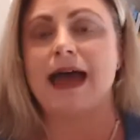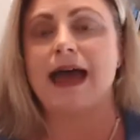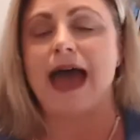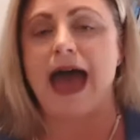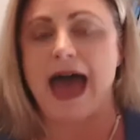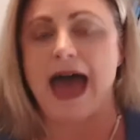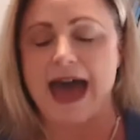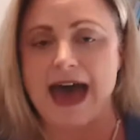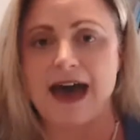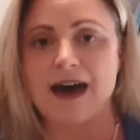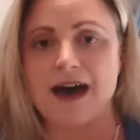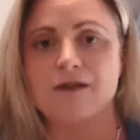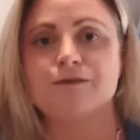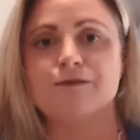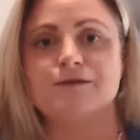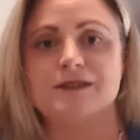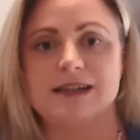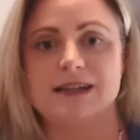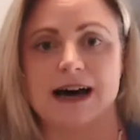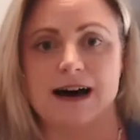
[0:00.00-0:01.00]

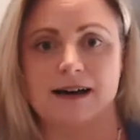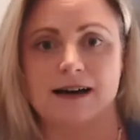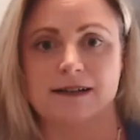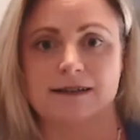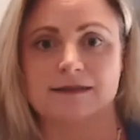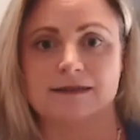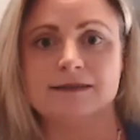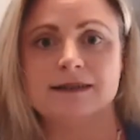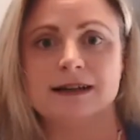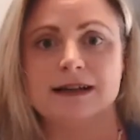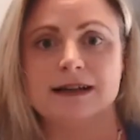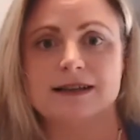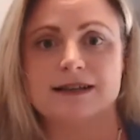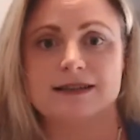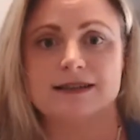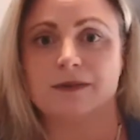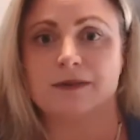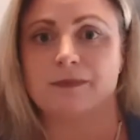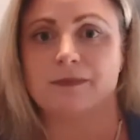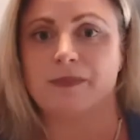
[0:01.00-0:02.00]
have done
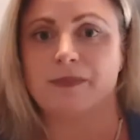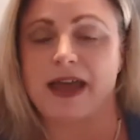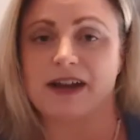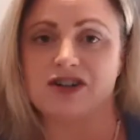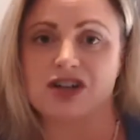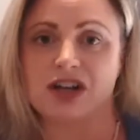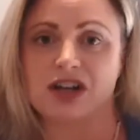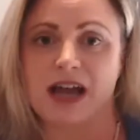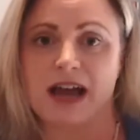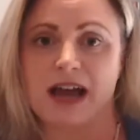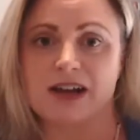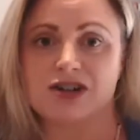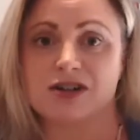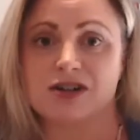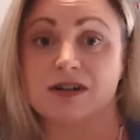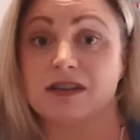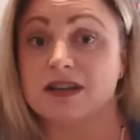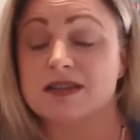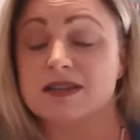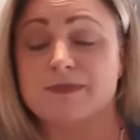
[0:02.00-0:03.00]
some education
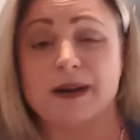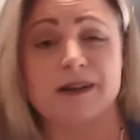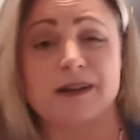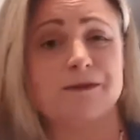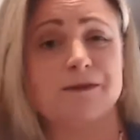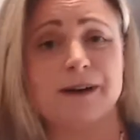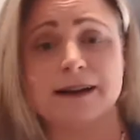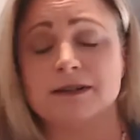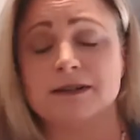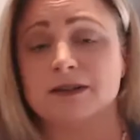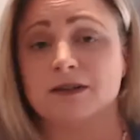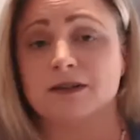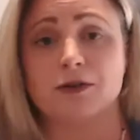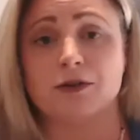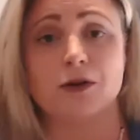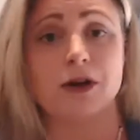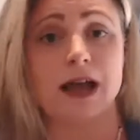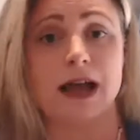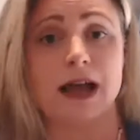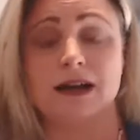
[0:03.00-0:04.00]
that's been funded
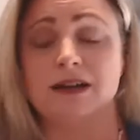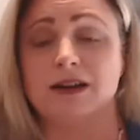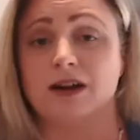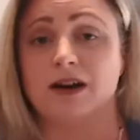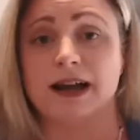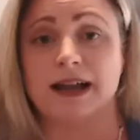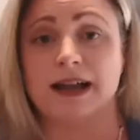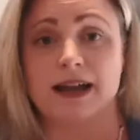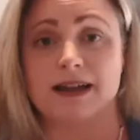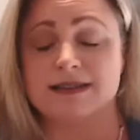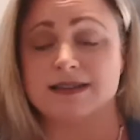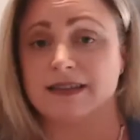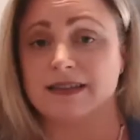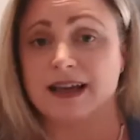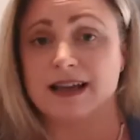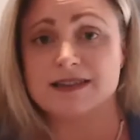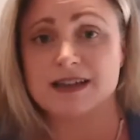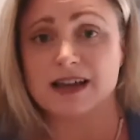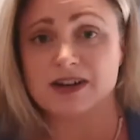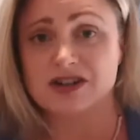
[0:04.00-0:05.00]
through NDIS, and
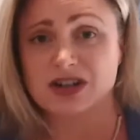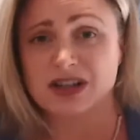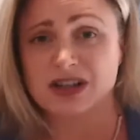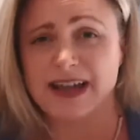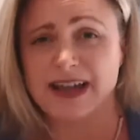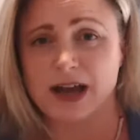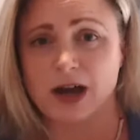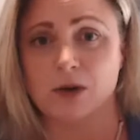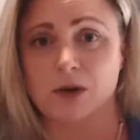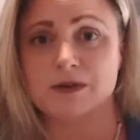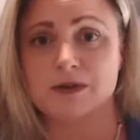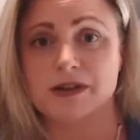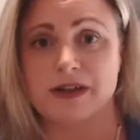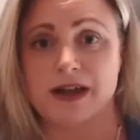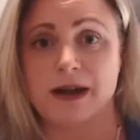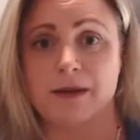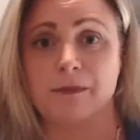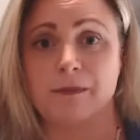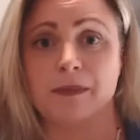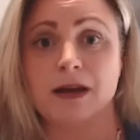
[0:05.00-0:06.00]
that's actually helped
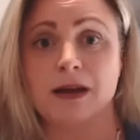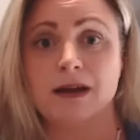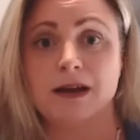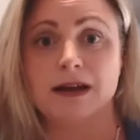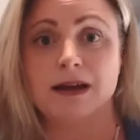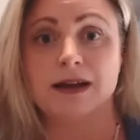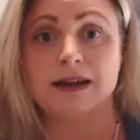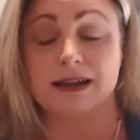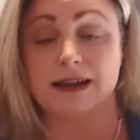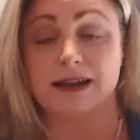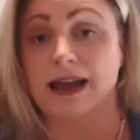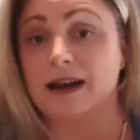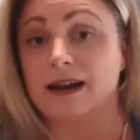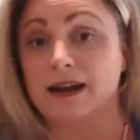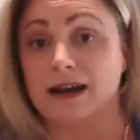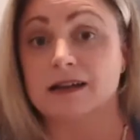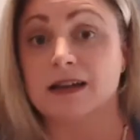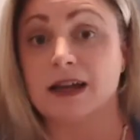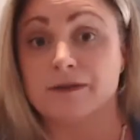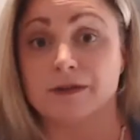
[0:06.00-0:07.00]
them get
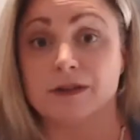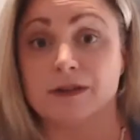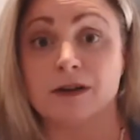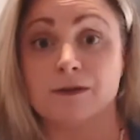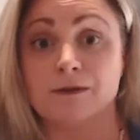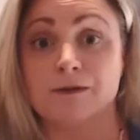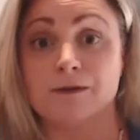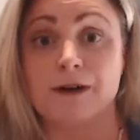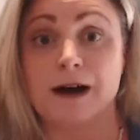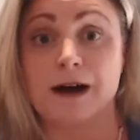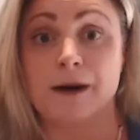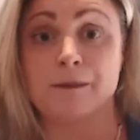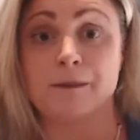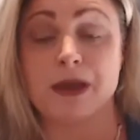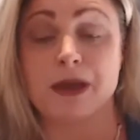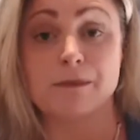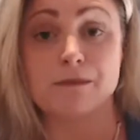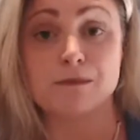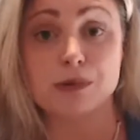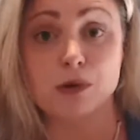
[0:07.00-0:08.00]
a level of
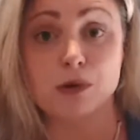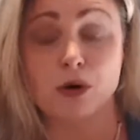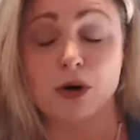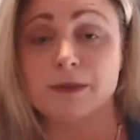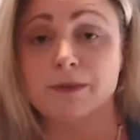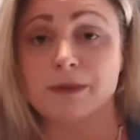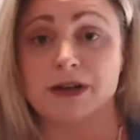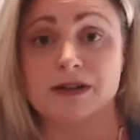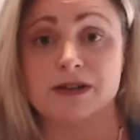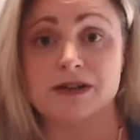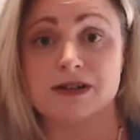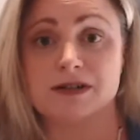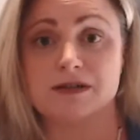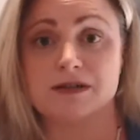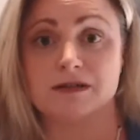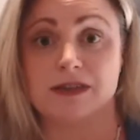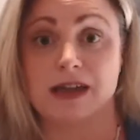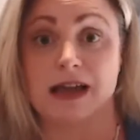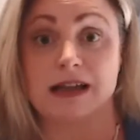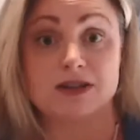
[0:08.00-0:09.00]
employment
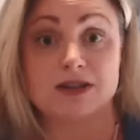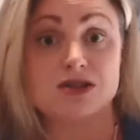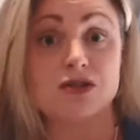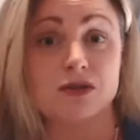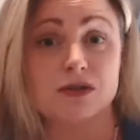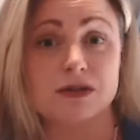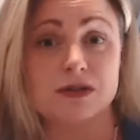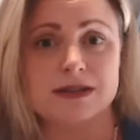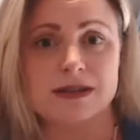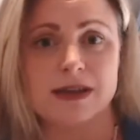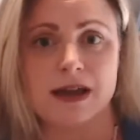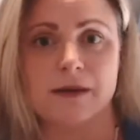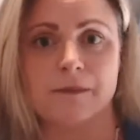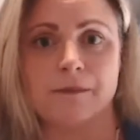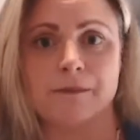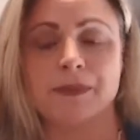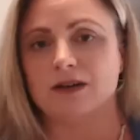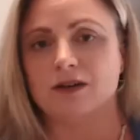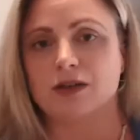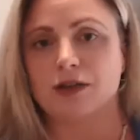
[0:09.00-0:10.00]
that suits
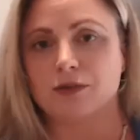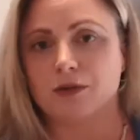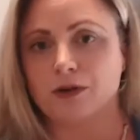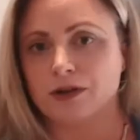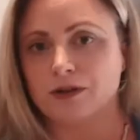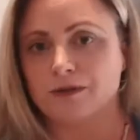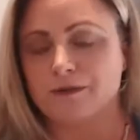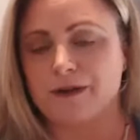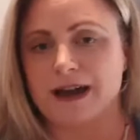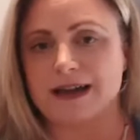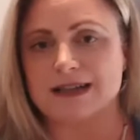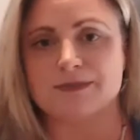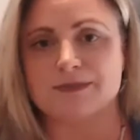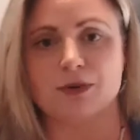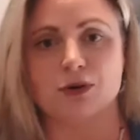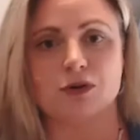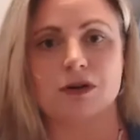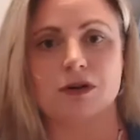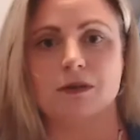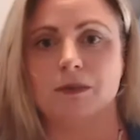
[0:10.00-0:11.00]
them. Through the
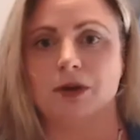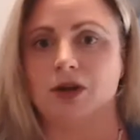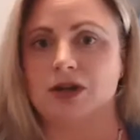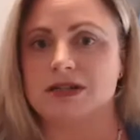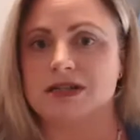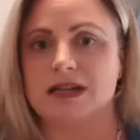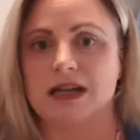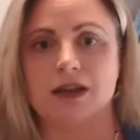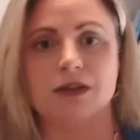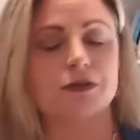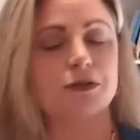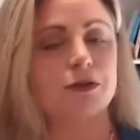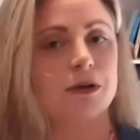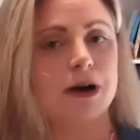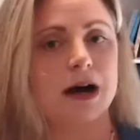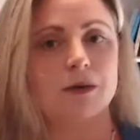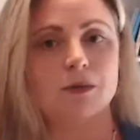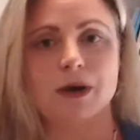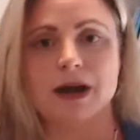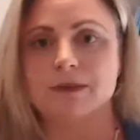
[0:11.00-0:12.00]
Facebook community, through
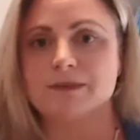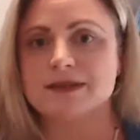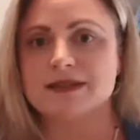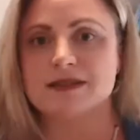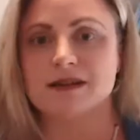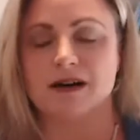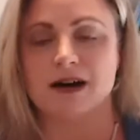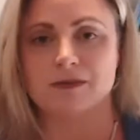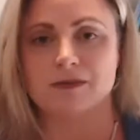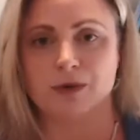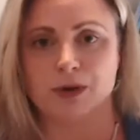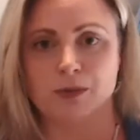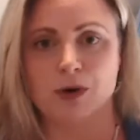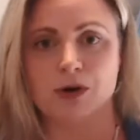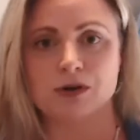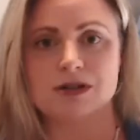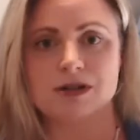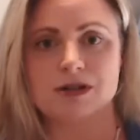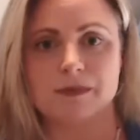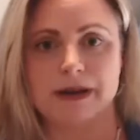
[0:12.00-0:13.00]
our website, we
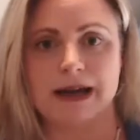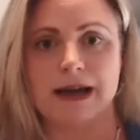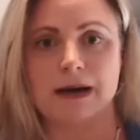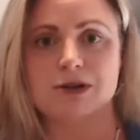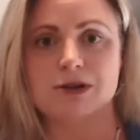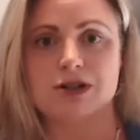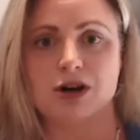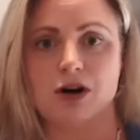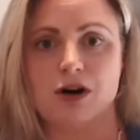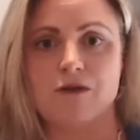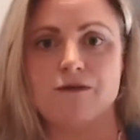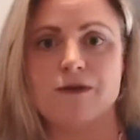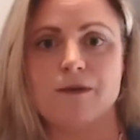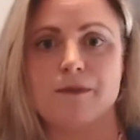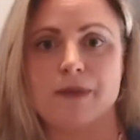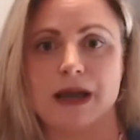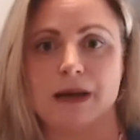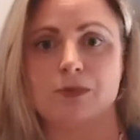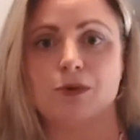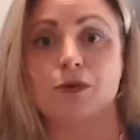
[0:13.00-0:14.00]
want to be able to offer
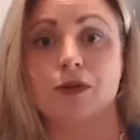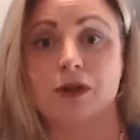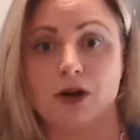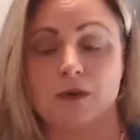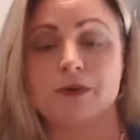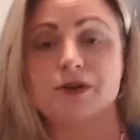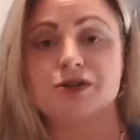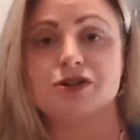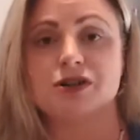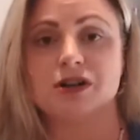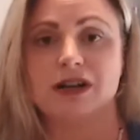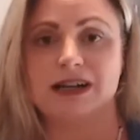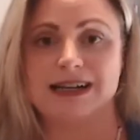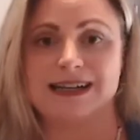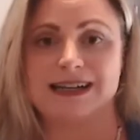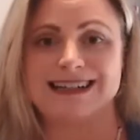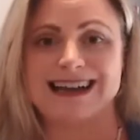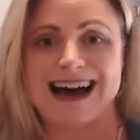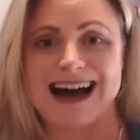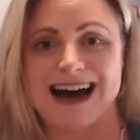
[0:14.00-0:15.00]
people the
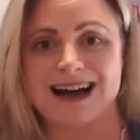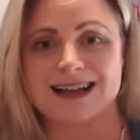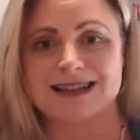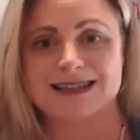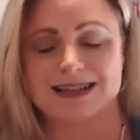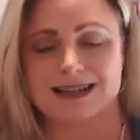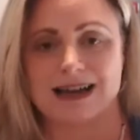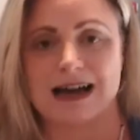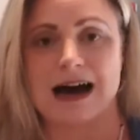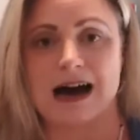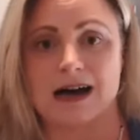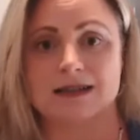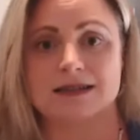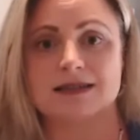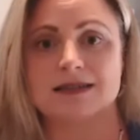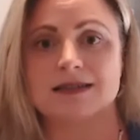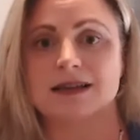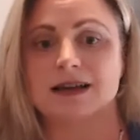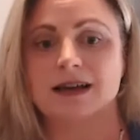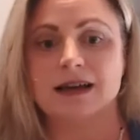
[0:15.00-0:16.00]
opportunity to ask
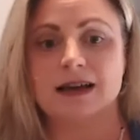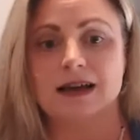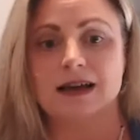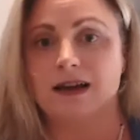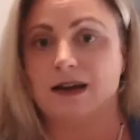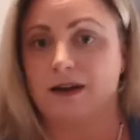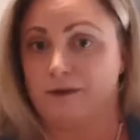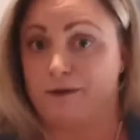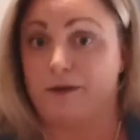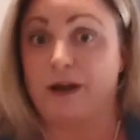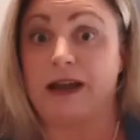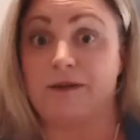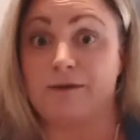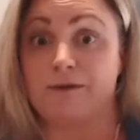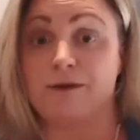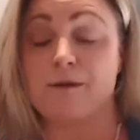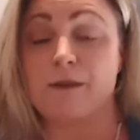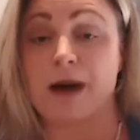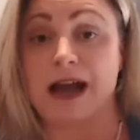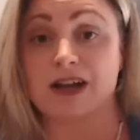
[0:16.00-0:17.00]
us for
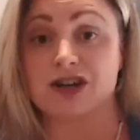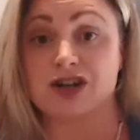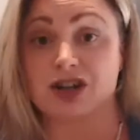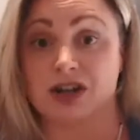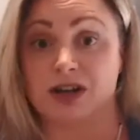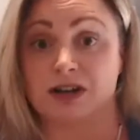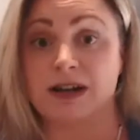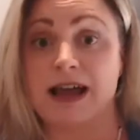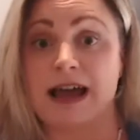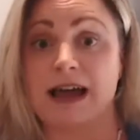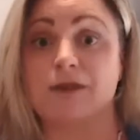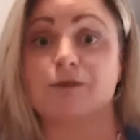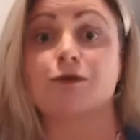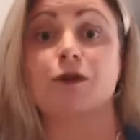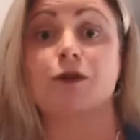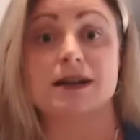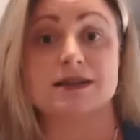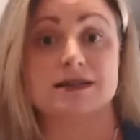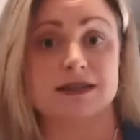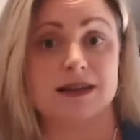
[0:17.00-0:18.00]
information and
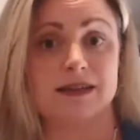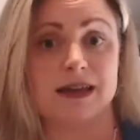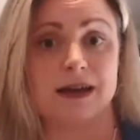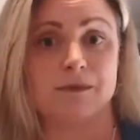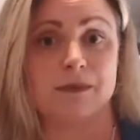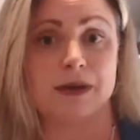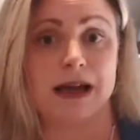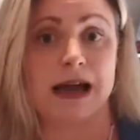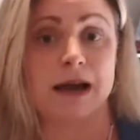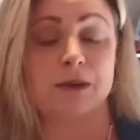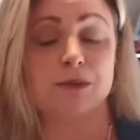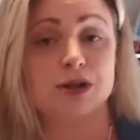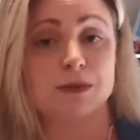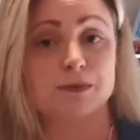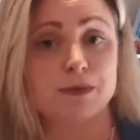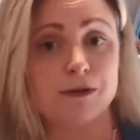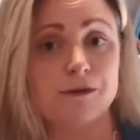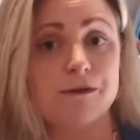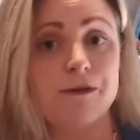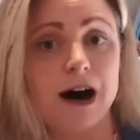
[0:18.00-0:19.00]
for us to then be able to
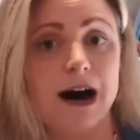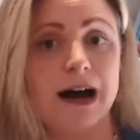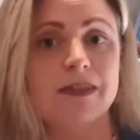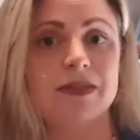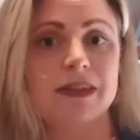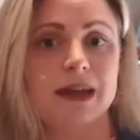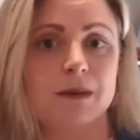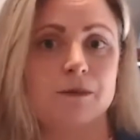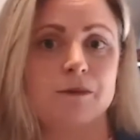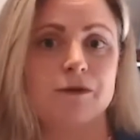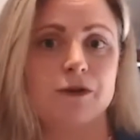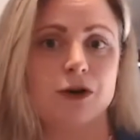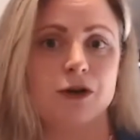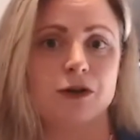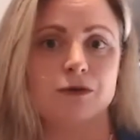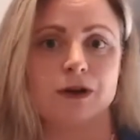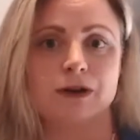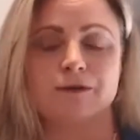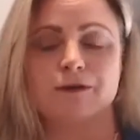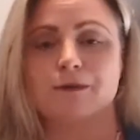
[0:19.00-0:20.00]
provide them
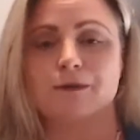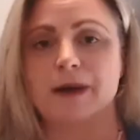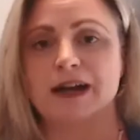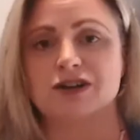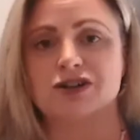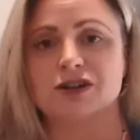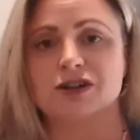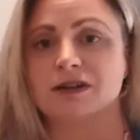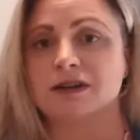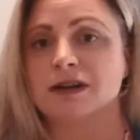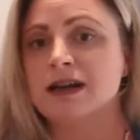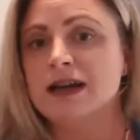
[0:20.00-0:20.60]
further information.